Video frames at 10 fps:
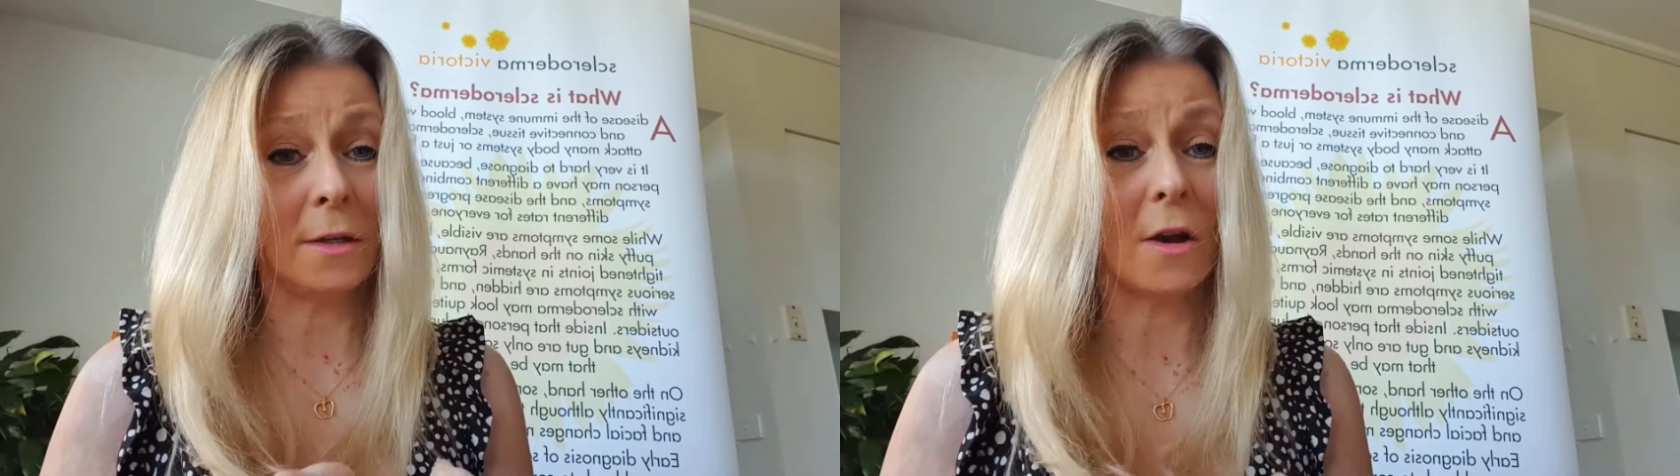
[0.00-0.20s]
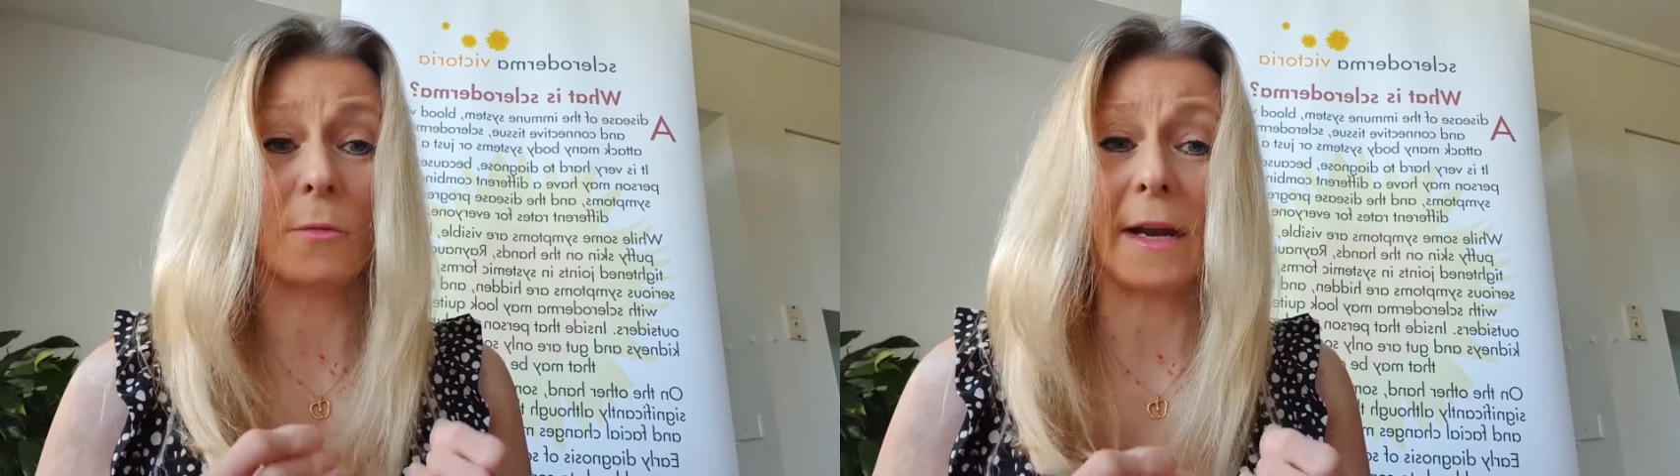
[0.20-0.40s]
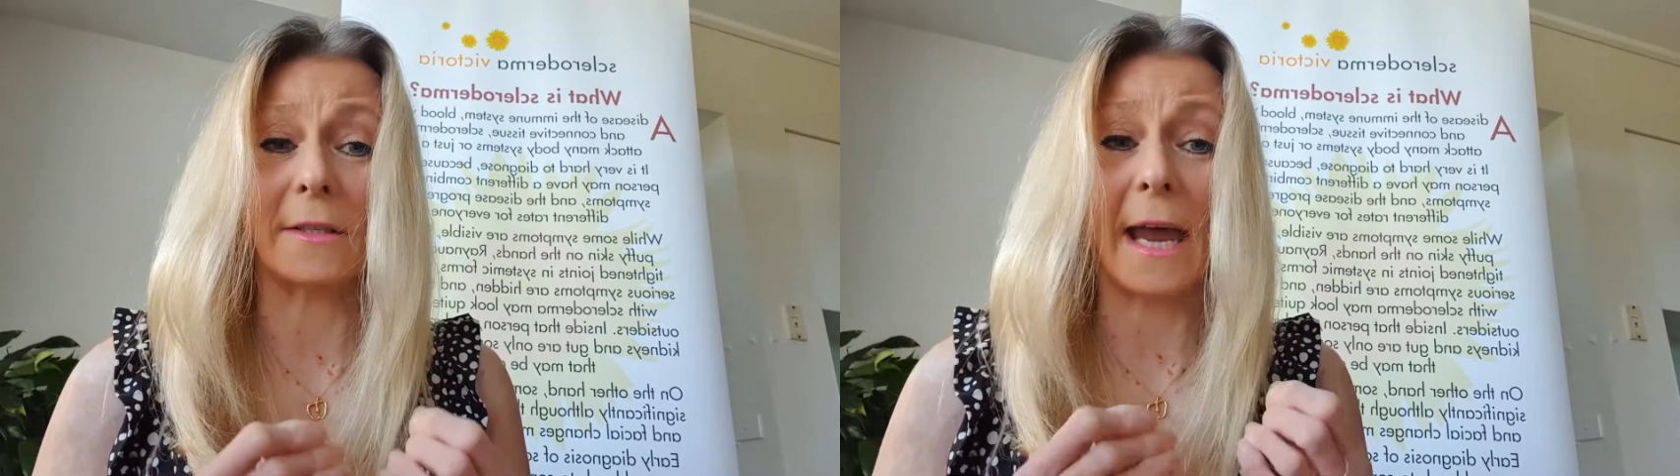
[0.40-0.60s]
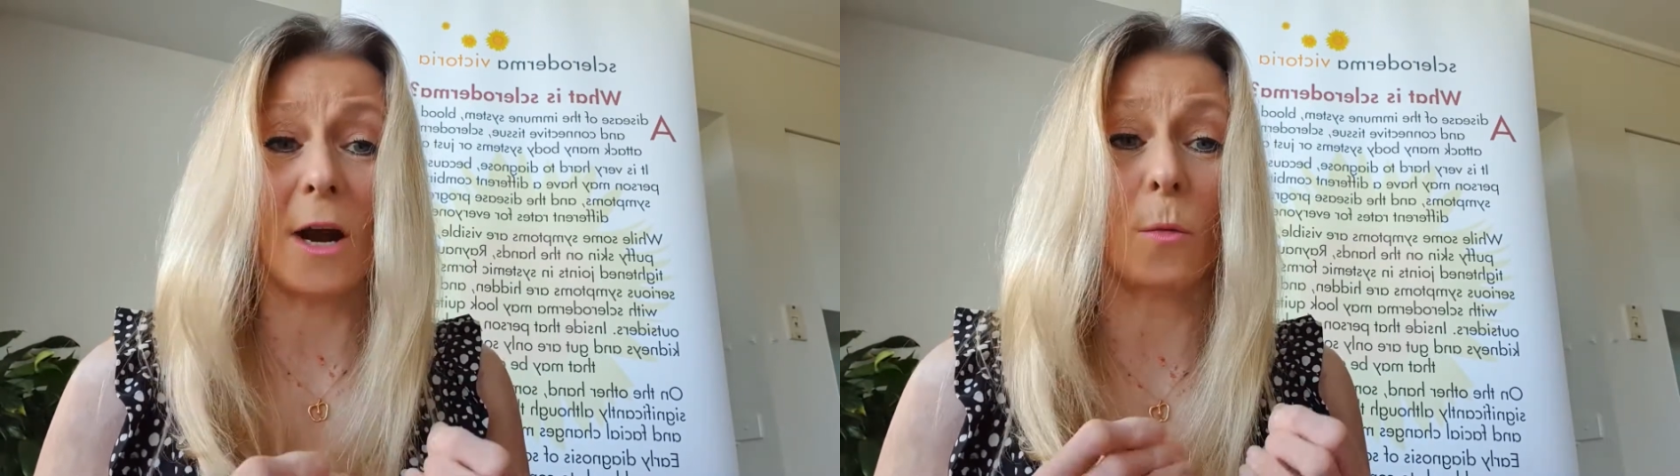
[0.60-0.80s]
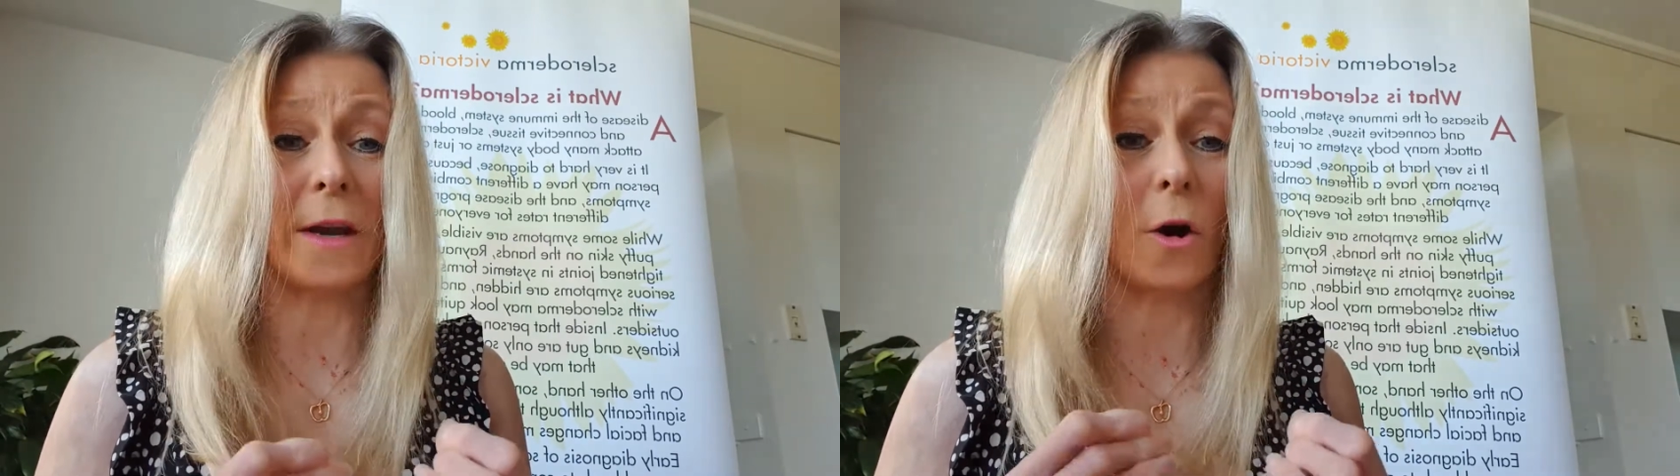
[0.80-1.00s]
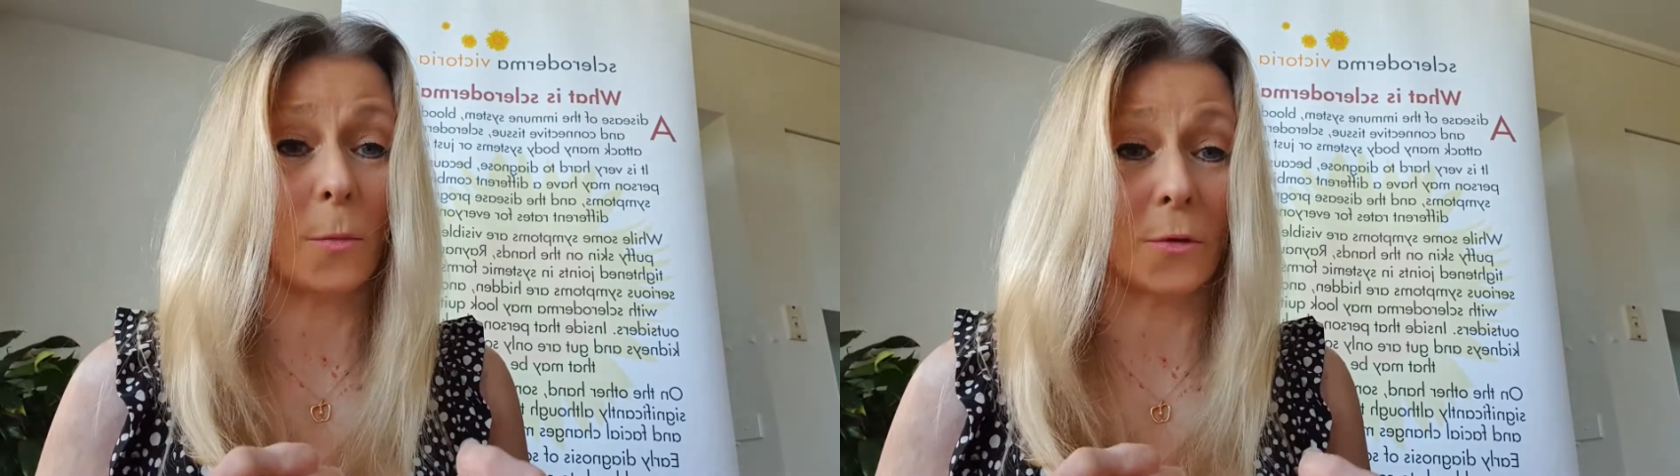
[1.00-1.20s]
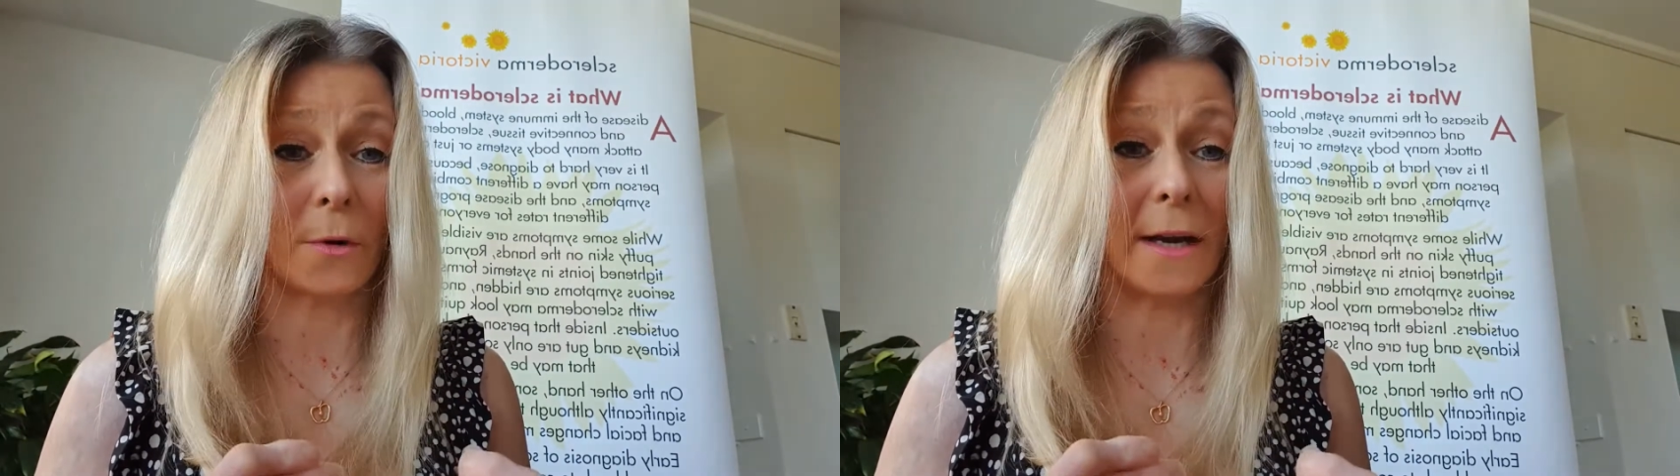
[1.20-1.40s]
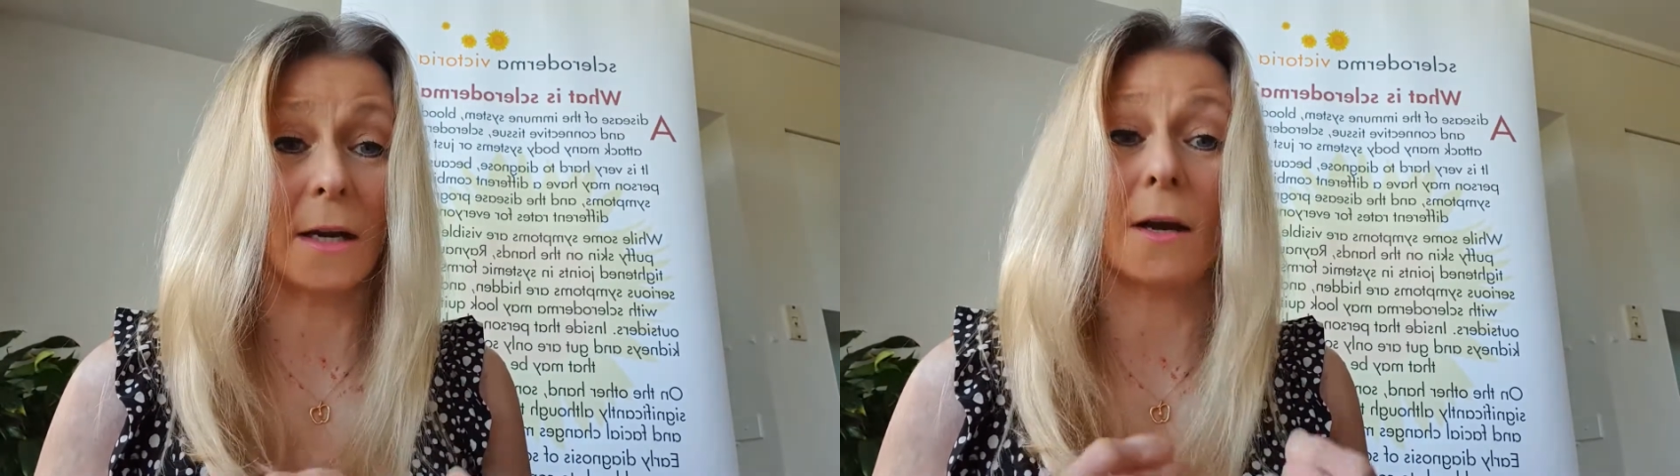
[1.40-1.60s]
around how we
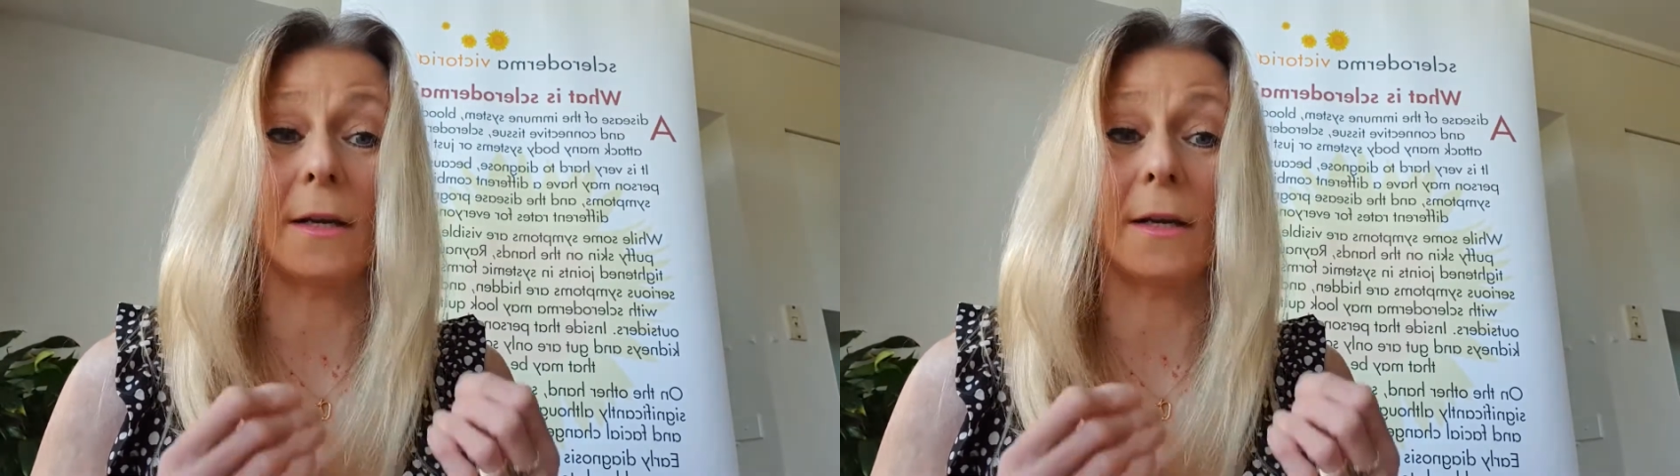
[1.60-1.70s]
operate